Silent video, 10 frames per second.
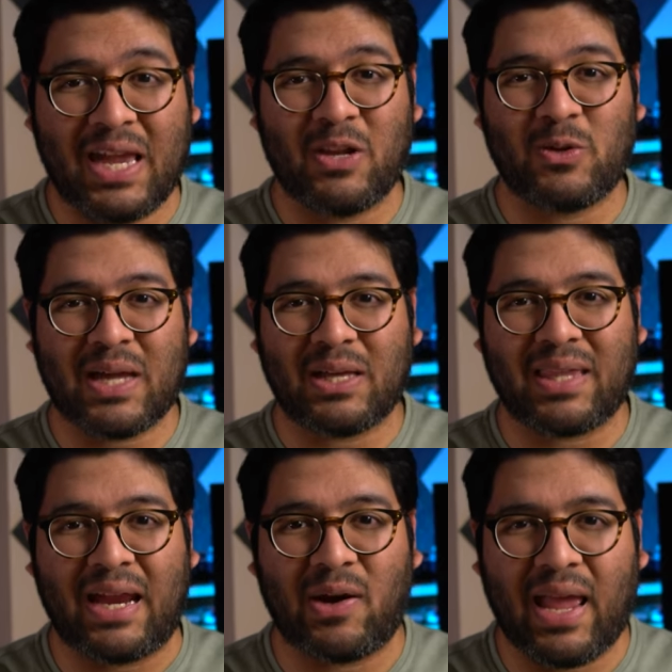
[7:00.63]
channels
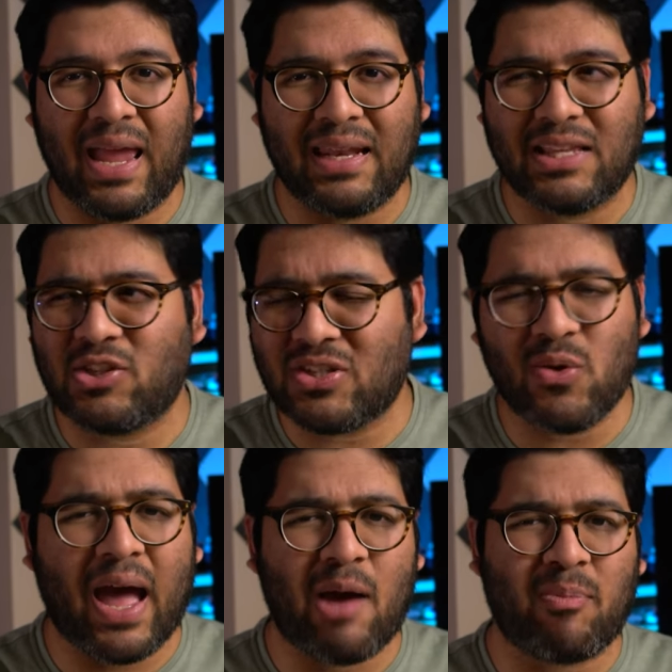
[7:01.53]
out there. And it just
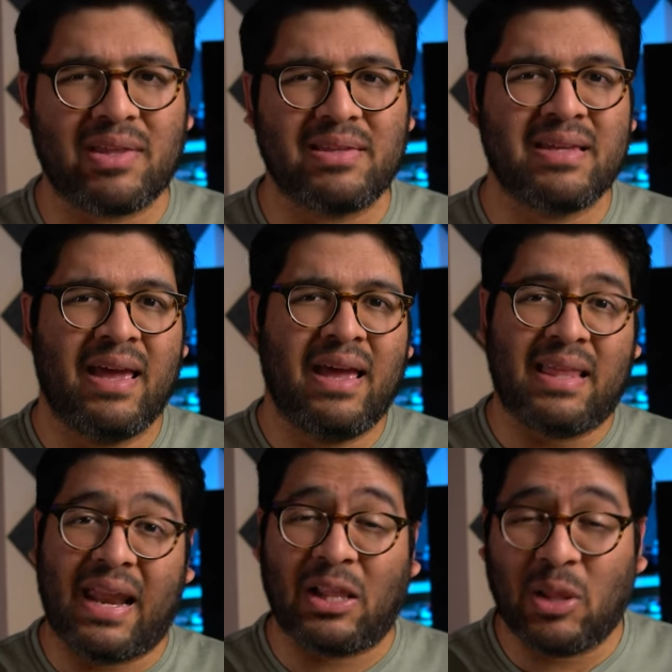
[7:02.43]
so happens
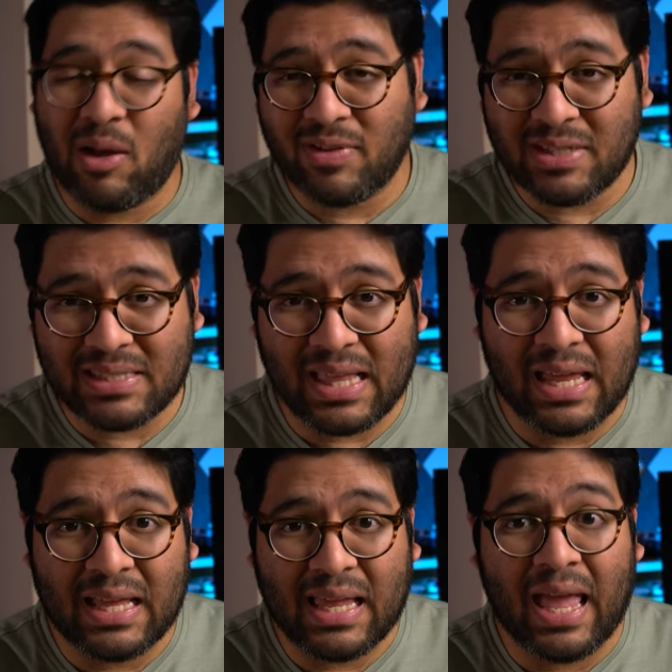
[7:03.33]
that I love his
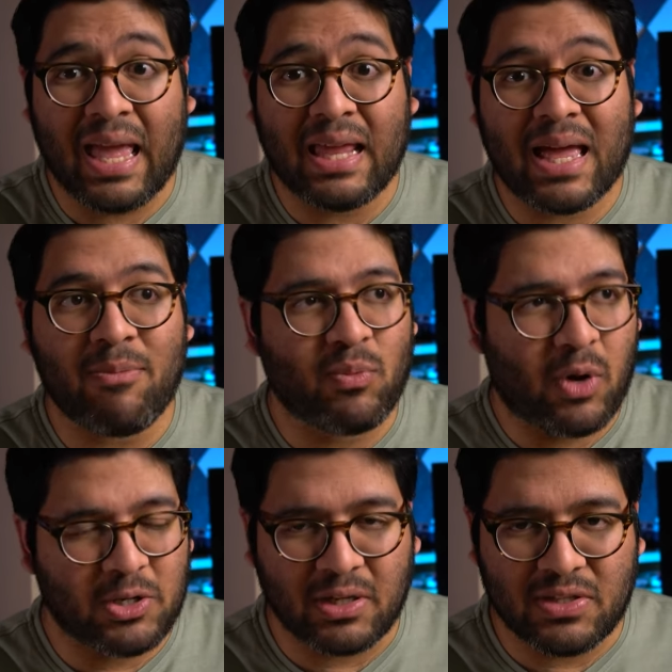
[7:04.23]
aesthetic and I've been
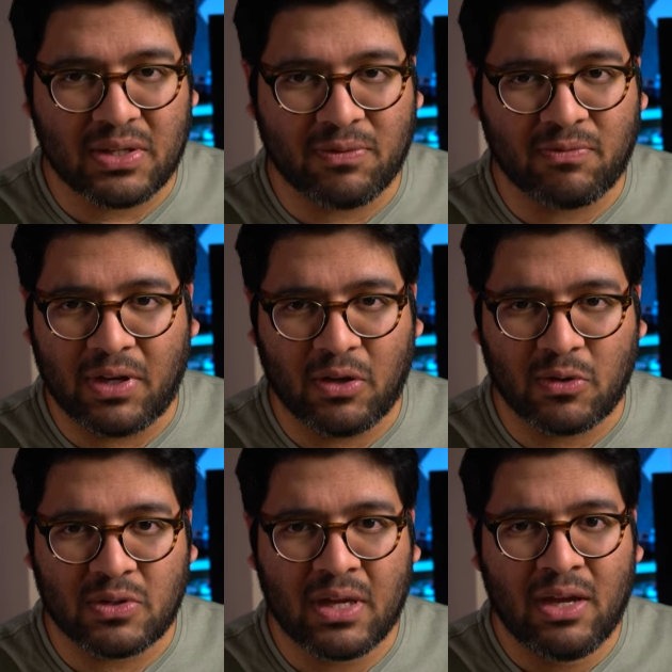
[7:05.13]
watching his
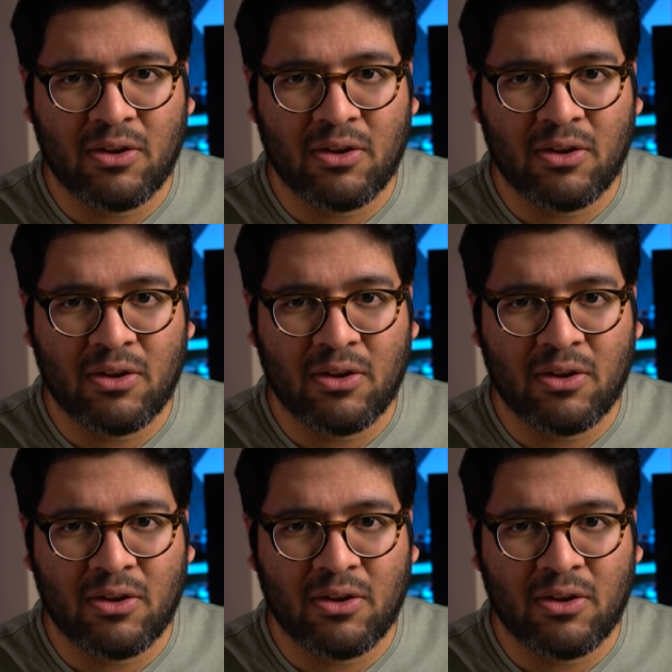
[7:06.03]
videos